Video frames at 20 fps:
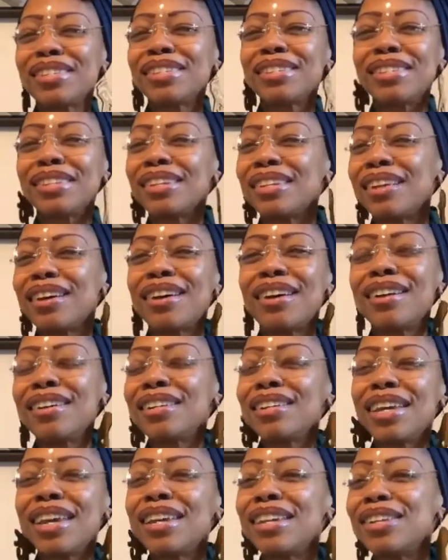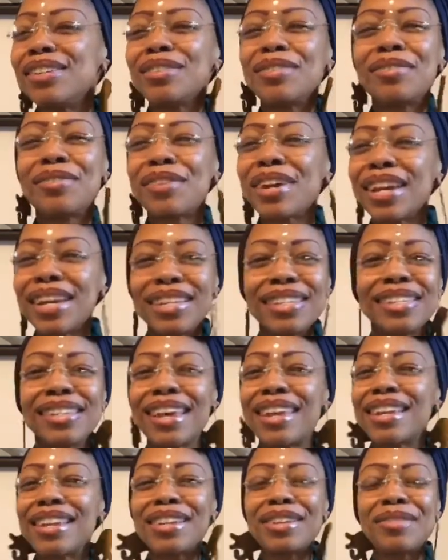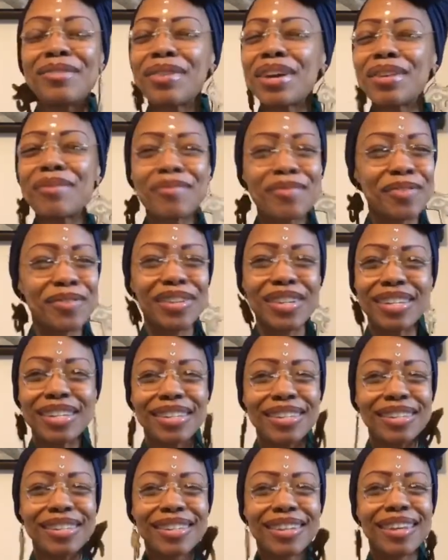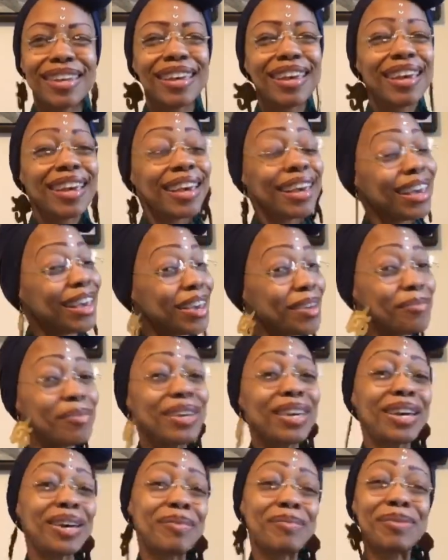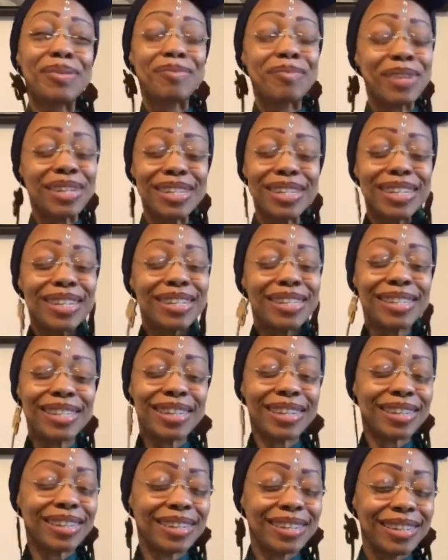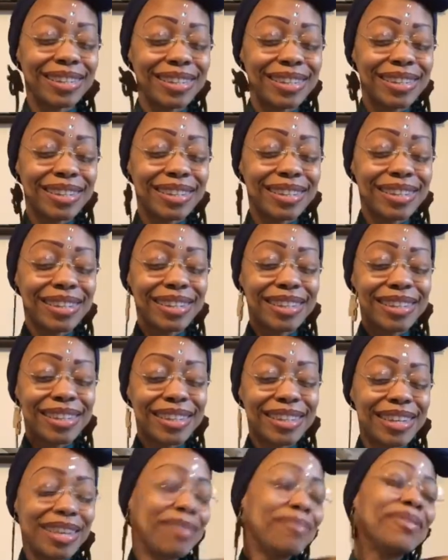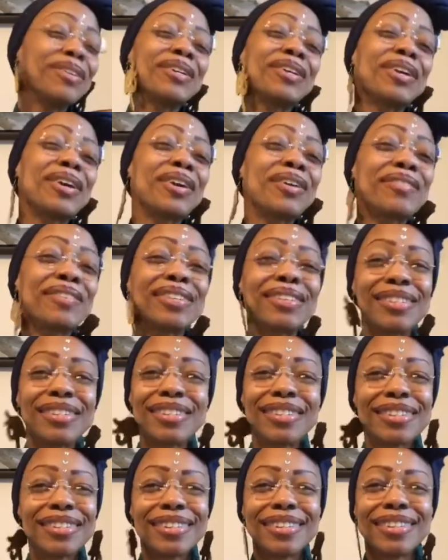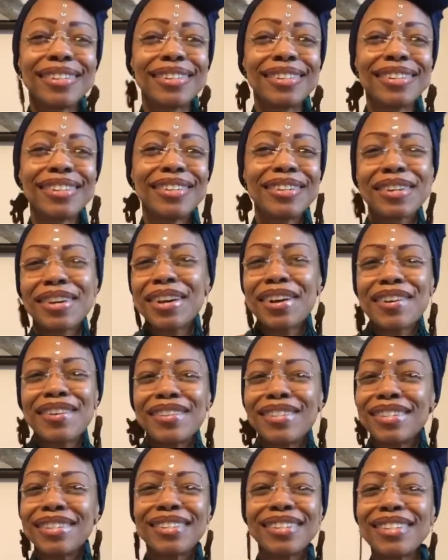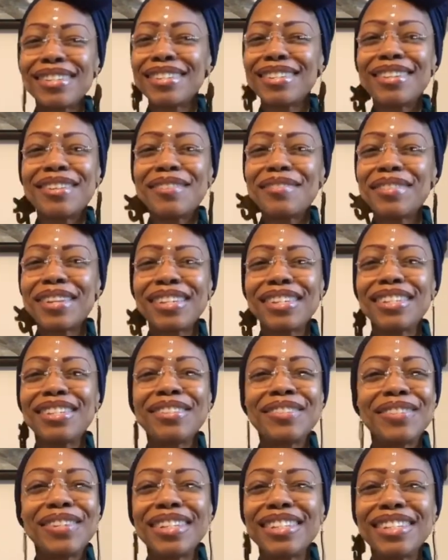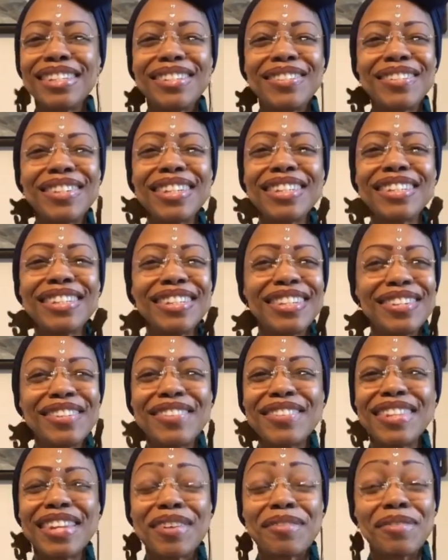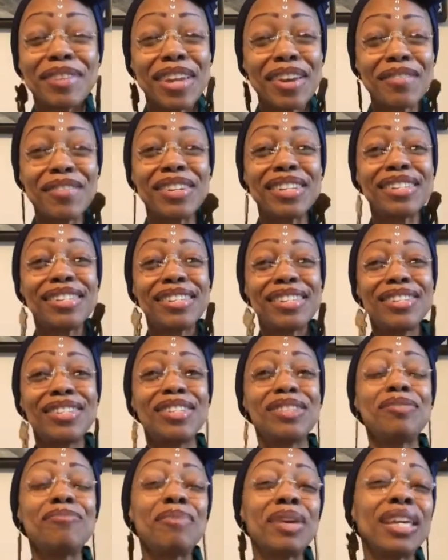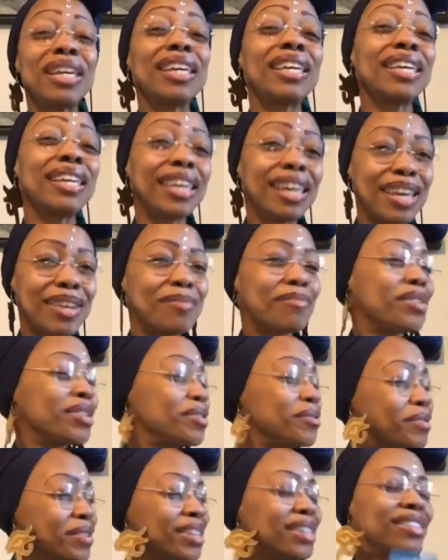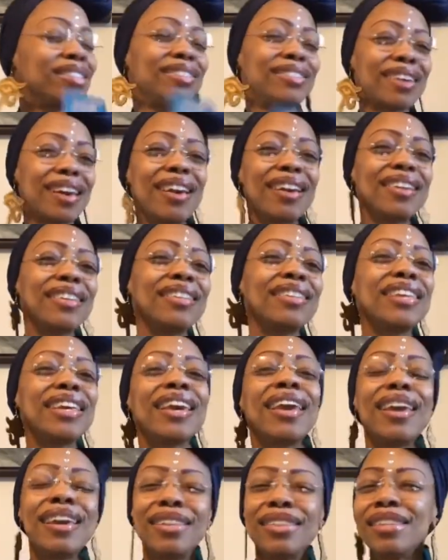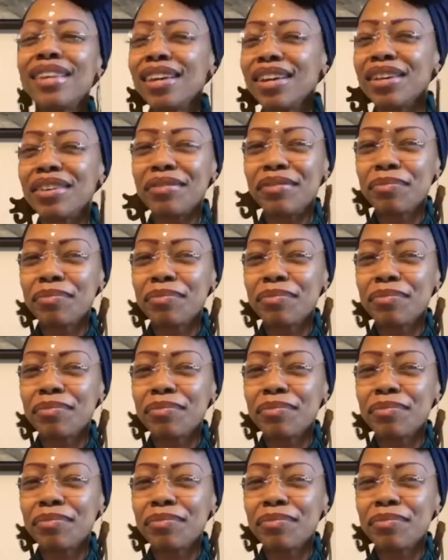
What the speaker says: in honor and in grace and in gratefulness, it becomes much easier. Keep your courage. Your courage, and just know that you know that you know that you know that whatever decision you make, again, when you are deciding in love,